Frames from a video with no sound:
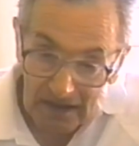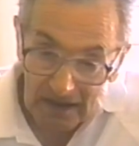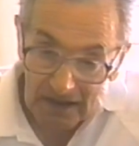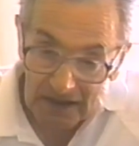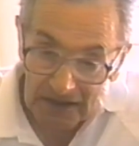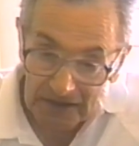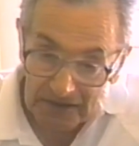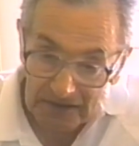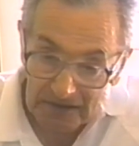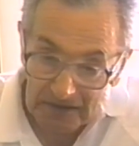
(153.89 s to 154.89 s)

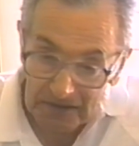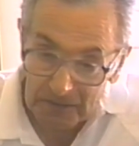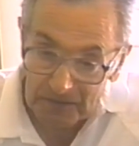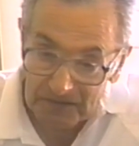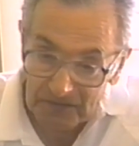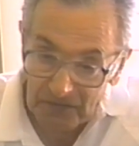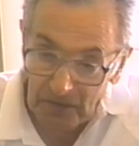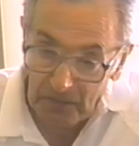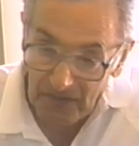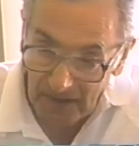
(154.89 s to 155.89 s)
And it was
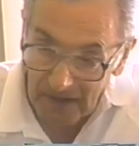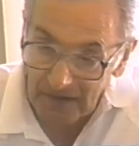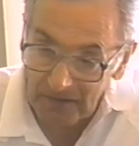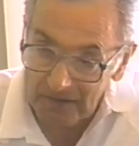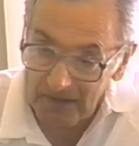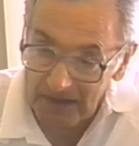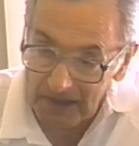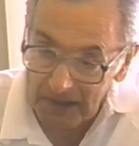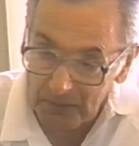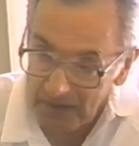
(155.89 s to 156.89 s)
from there that I